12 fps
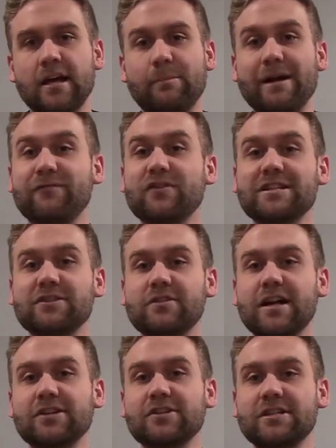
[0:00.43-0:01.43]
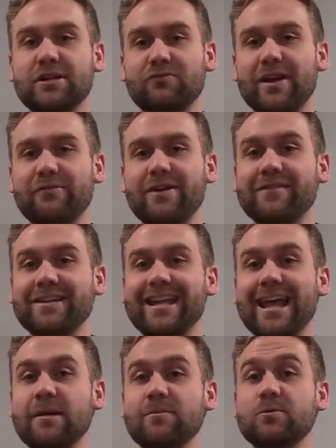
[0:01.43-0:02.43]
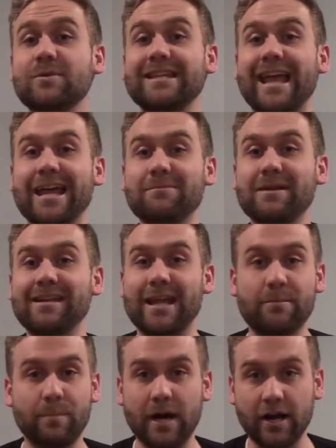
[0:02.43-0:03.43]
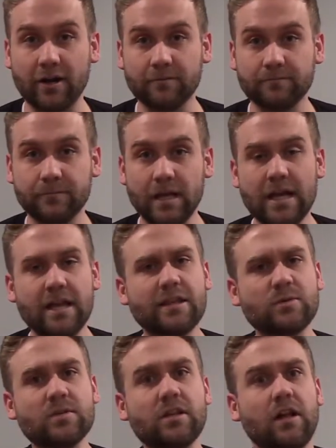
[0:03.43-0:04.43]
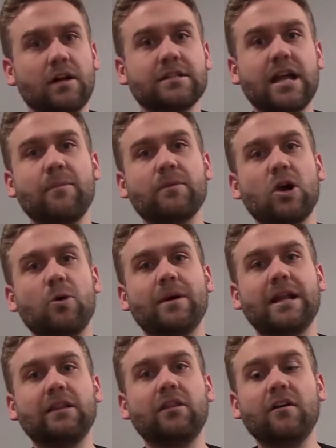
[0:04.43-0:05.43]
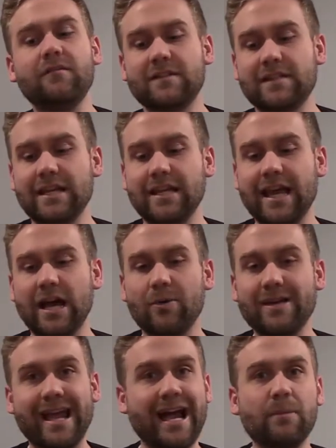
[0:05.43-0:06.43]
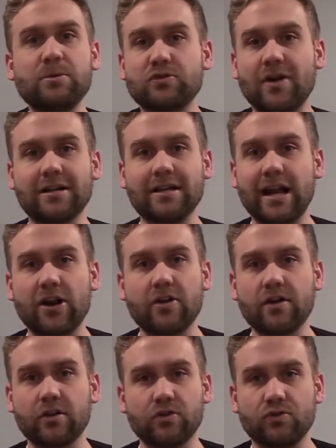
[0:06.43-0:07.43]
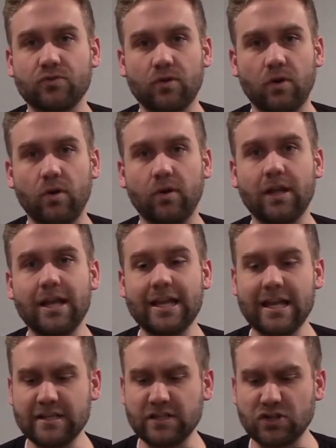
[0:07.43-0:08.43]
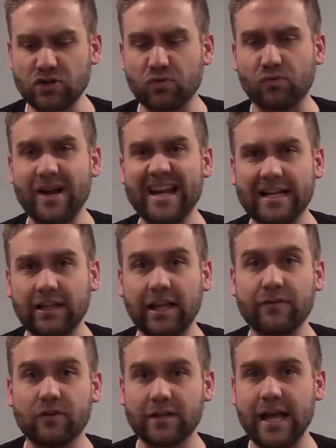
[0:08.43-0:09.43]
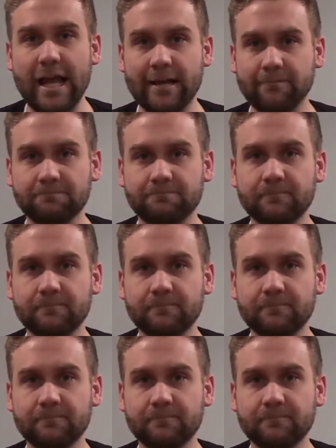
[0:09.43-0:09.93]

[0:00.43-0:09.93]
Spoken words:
My first introduction to Red Raven games was 8-Minute Empire. This was a long time ago, but I loved seeing how he abstracted area control in such a great, clever game.